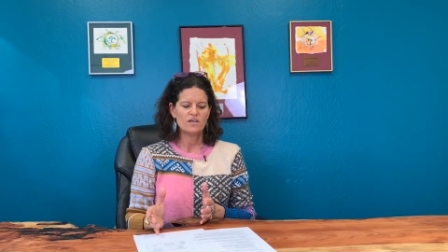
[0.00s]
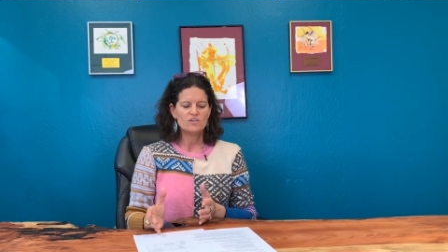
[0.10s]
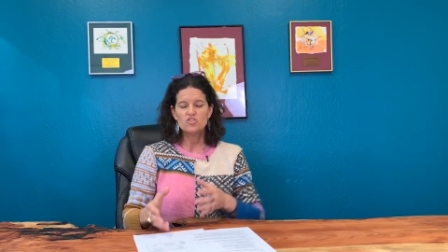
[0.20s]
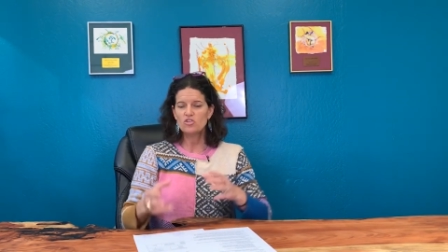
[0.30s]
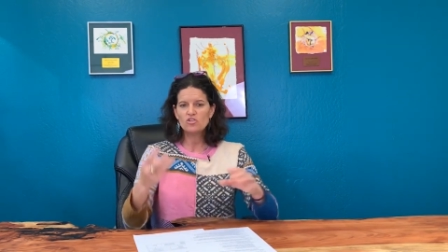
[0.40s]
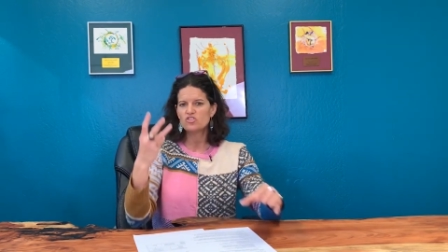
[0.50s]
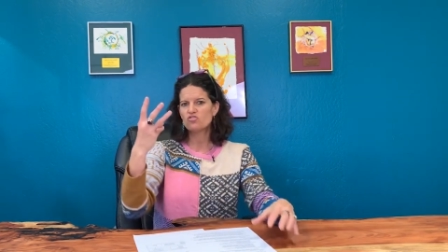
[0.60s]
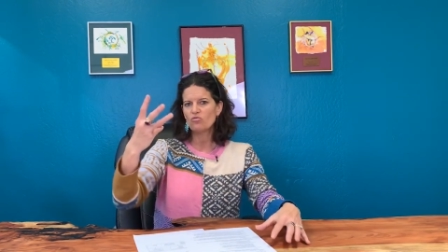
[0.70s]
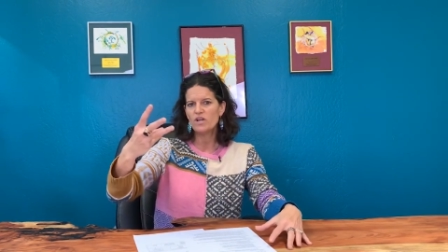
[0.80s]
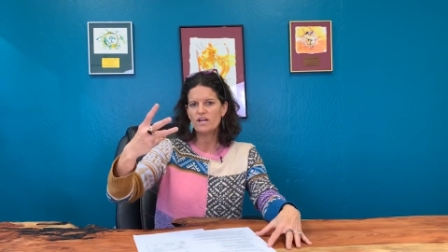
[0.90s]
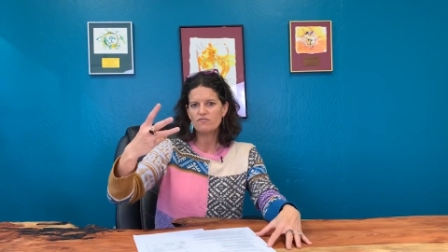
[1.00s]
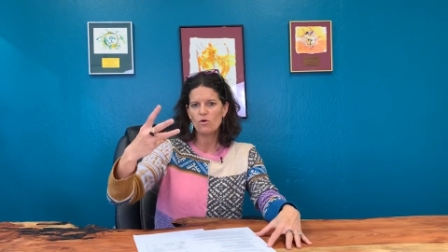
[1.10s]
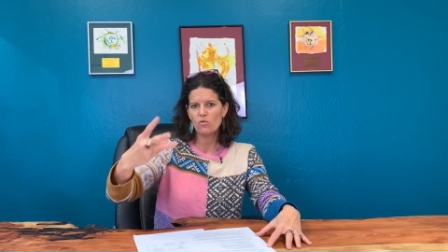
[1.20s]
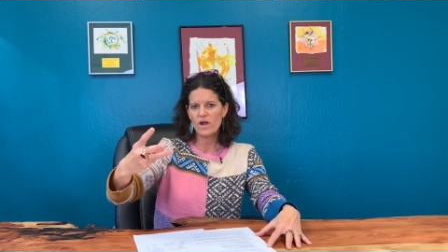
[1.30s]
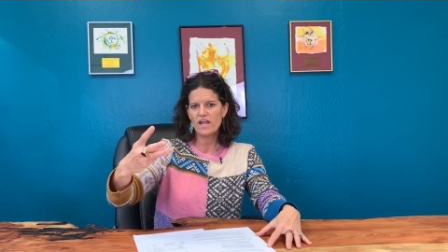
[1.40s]
So there's three
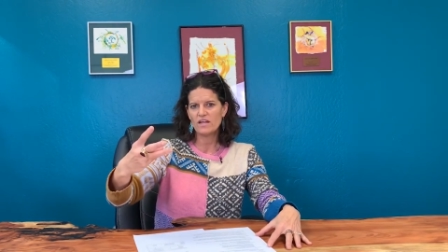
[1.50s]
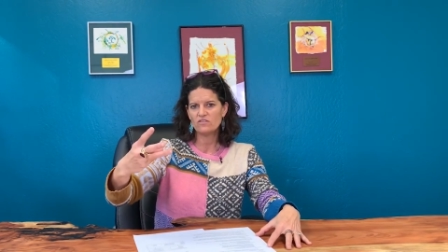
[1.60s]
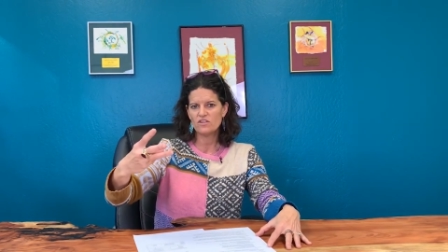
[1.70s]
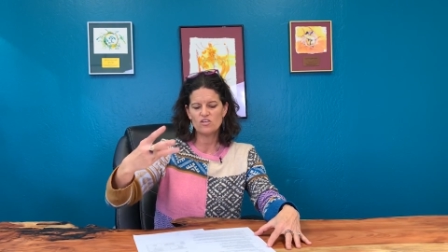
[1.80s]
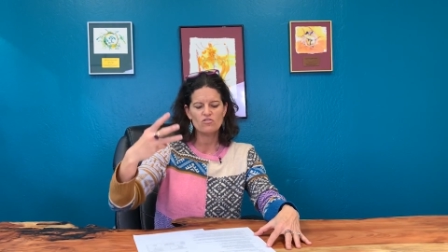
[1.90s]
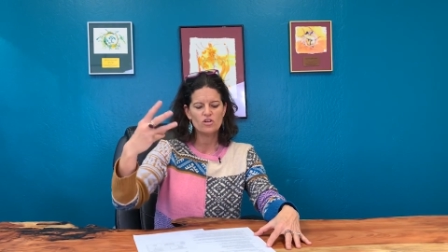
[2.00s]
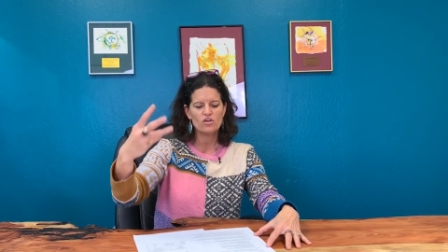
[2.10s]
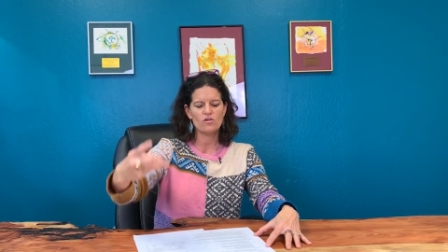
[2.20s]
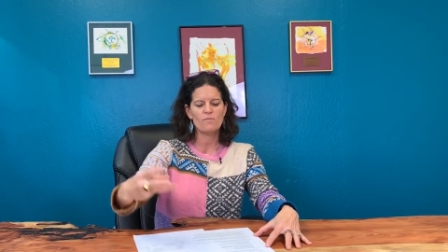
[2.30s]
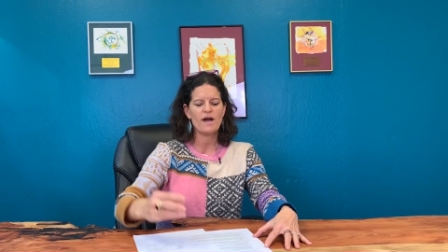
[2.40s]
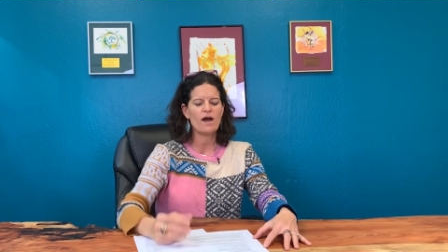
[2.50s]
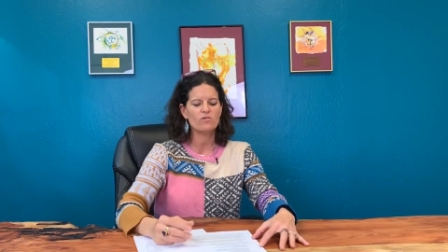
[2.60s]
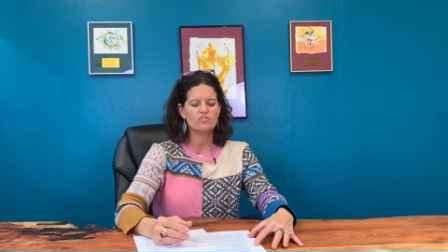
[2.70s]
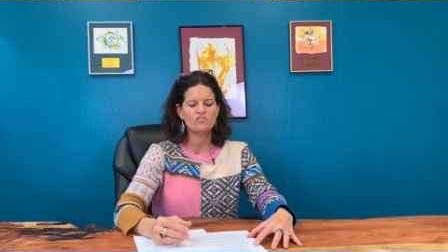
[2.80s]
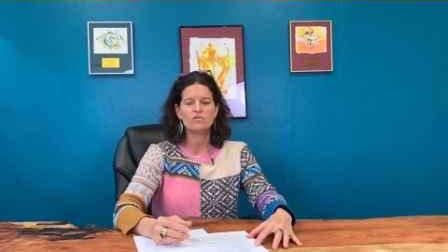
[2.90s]
different ways that you can go
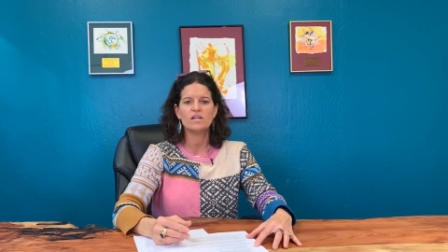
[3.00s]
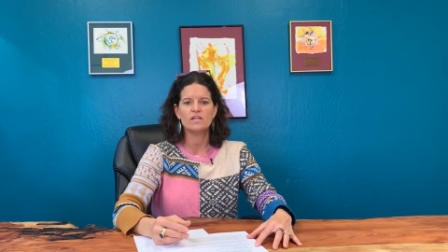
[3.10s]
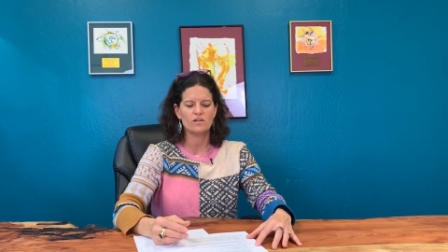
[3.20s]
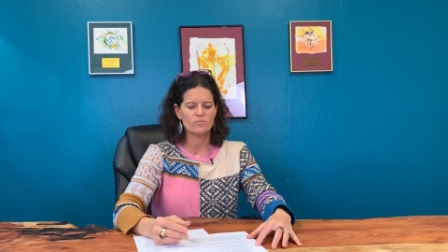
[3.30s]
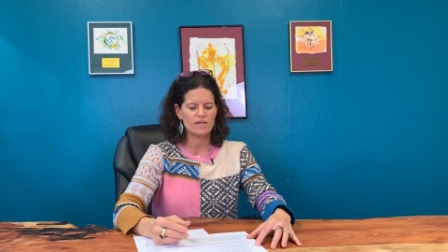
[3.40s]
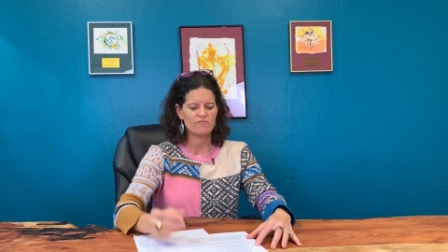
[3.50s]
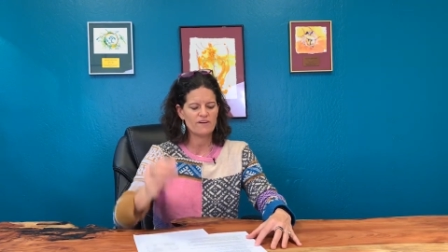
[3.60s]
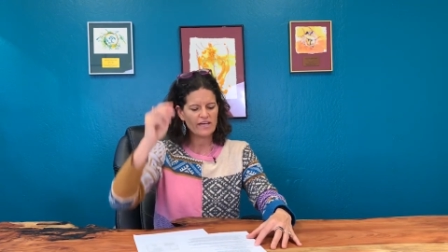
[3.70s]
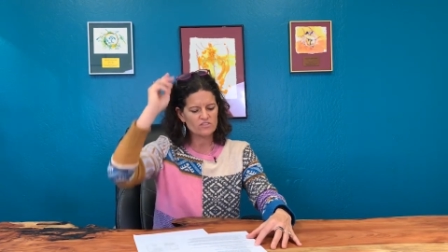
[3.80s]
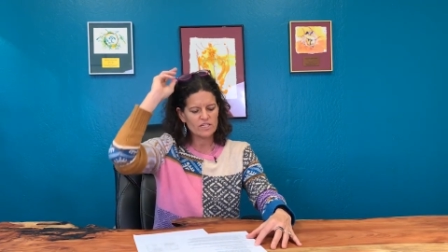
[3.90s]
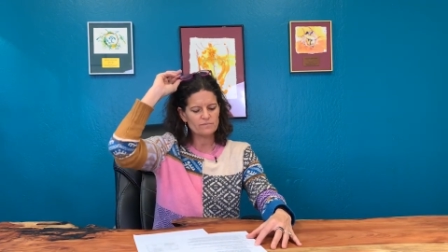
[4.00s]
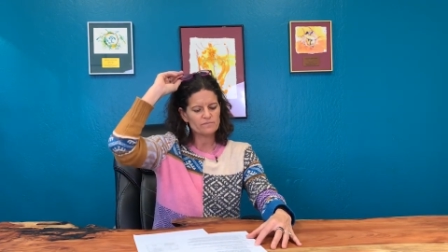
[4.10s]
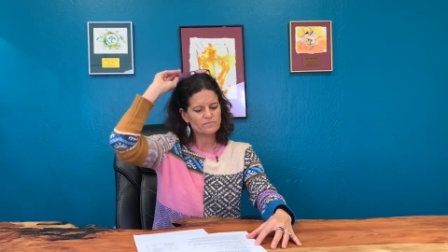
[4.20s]
about doing intermittent fasting.